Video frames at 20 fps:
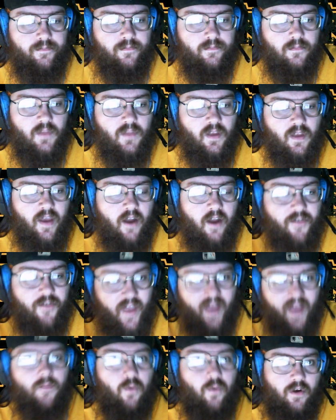Gareth
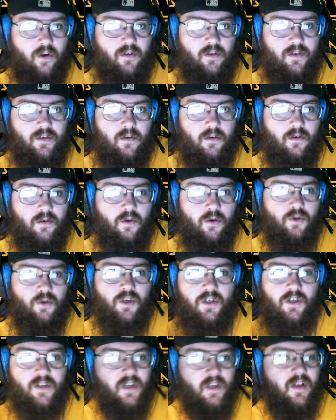Edwards, who
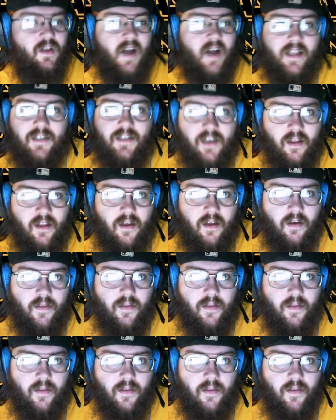just did Godzilla,